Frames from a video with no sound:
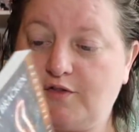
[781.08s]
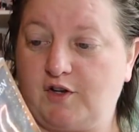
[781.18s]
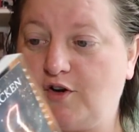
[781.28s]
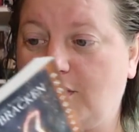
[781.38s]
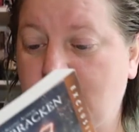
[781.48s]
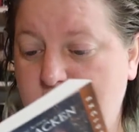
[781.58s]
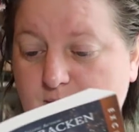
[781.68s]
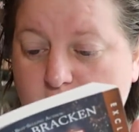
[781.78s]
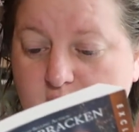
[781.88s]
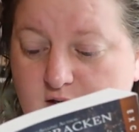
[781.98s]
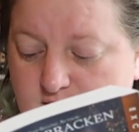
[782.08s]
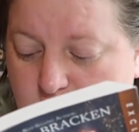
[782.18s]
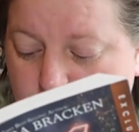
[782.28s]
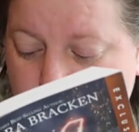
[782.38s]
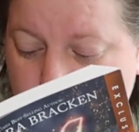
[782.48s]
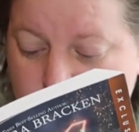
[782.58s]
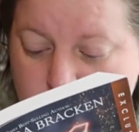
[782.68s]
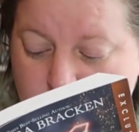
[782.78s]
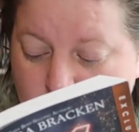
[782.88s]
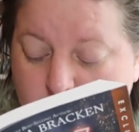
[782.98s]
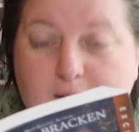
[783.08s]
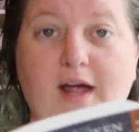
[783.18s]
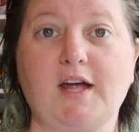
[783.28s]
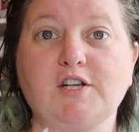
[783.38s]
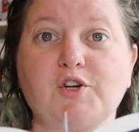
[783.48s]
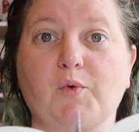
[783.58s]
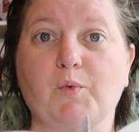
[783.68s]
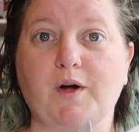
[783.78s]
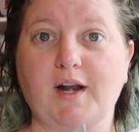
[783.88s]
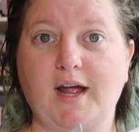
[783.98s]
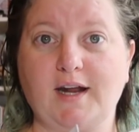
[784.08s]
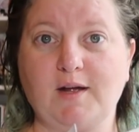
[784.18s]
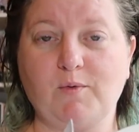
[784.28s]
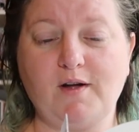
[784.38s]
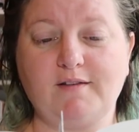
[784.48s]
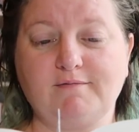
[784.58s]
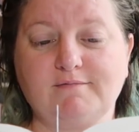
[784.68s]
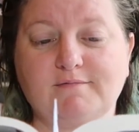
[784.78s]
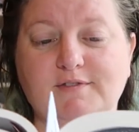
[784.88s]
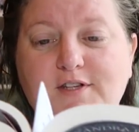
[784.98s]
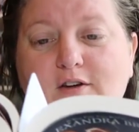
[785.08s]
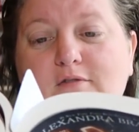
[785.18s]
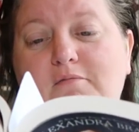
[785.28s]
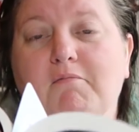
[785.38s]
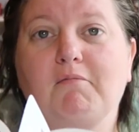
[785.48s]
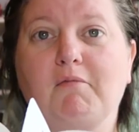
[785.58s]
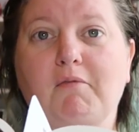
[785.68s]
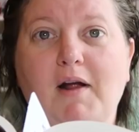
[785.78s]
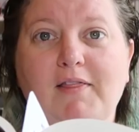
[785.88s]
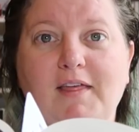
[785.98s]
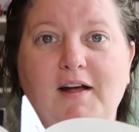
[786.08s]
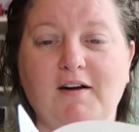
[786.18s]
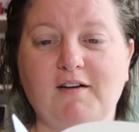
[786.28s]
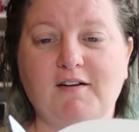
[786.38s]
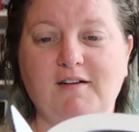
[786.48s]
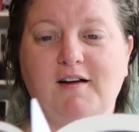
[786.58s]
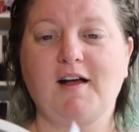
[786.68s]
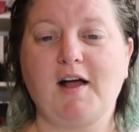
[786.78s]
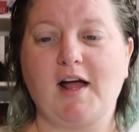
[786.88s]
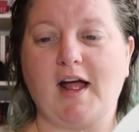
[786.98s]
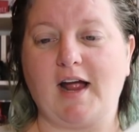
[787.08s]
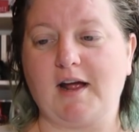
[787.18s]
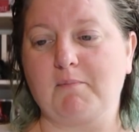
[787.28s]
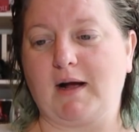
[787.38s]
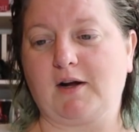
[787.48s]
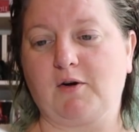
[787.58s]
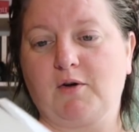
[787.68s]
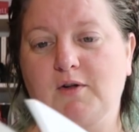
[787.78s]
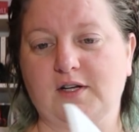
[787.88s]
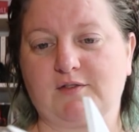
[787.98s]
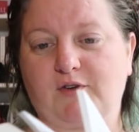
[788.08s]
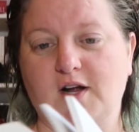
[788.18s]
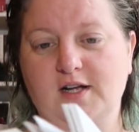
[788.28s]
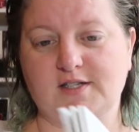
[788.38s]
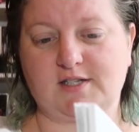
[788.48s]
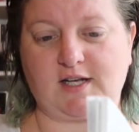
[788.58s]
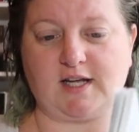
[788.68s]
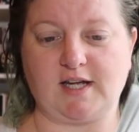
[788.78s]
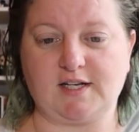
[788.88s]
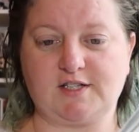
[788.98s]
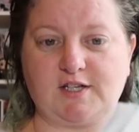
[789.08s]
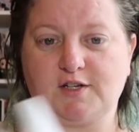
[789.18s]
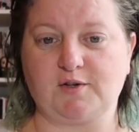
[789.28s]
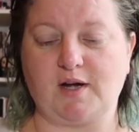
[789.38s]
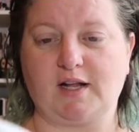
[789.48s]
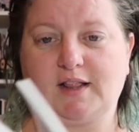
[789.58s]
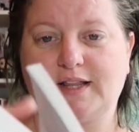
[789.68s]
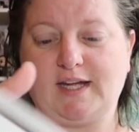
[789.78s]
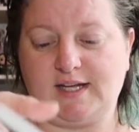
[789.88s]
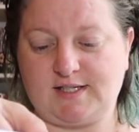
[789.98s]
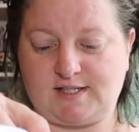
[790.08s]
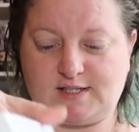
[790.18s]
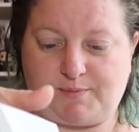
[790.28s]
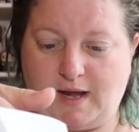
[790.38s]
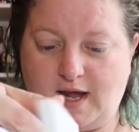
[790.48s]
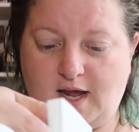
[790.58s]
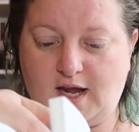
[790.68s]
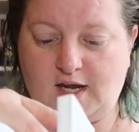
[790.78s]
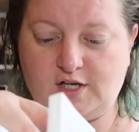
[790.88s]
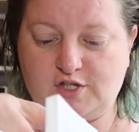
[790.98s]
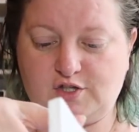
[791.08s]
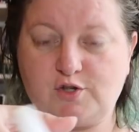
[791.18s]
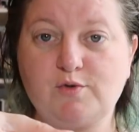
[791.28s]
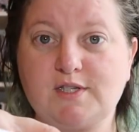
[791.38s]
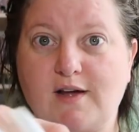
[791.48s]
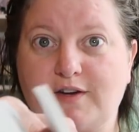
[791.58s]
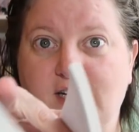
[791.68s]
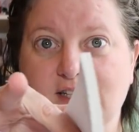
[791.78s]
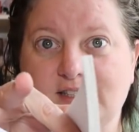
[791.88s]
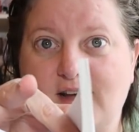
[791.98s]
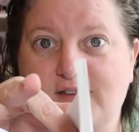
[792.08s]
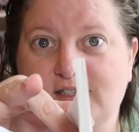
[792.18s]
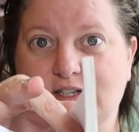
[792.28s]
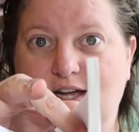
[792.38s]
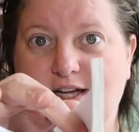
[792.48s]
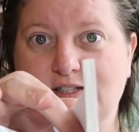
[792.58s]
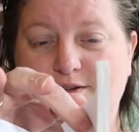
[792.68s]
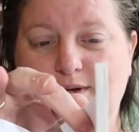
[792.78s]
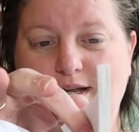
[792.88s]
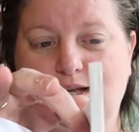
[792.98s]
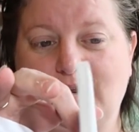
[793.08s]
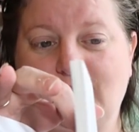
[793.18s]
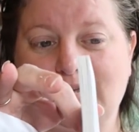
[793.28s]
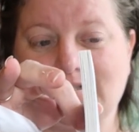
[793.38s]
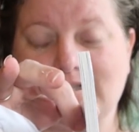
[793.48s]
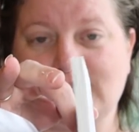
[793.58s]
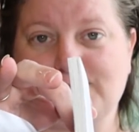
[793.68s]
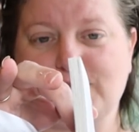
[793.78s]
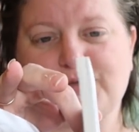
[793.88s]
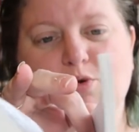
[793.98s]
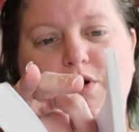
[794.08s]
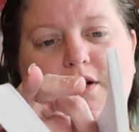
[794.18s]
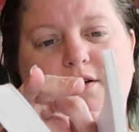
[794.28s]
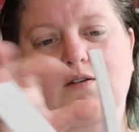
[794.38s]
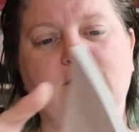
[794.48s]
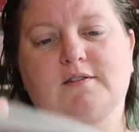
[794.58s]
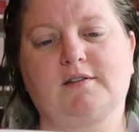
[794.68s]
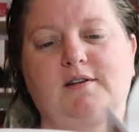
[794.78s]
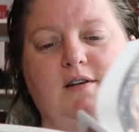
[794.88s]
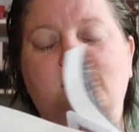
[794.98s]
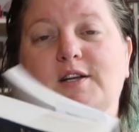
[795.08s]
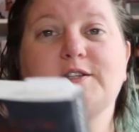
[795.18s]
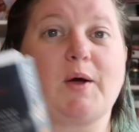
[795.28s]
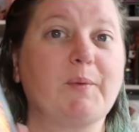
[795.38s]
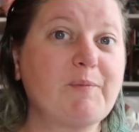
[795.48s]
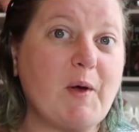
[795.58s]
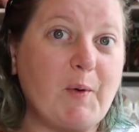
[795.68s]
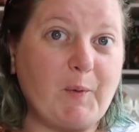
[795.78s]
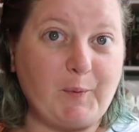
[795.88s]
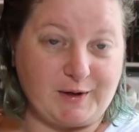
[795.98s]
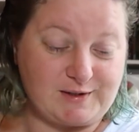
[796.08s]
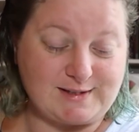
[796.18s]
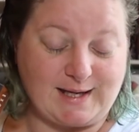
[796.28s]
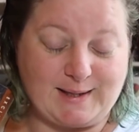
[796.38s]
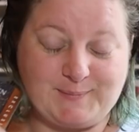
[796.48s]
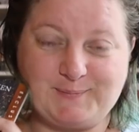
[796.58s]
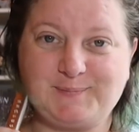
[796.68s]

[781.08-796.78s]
The Darkest Minds, and we're currently on page 181. So right there. And my goal is for us to get to at least page 277 today. So we need to get at least this much more. So we'll see.